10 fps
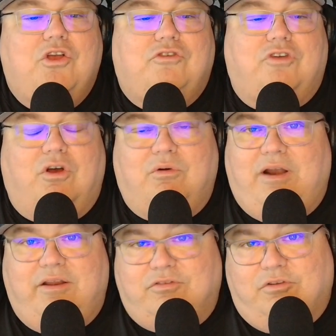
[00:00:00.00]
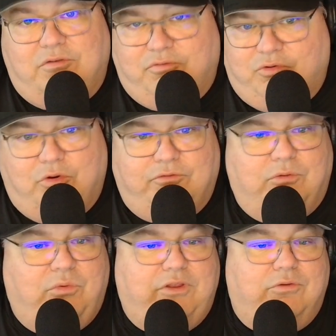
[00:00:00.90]
So, and this is, of course, for
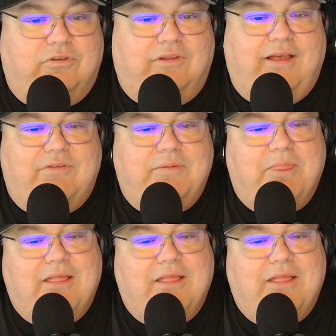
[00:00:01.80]
Windows 11.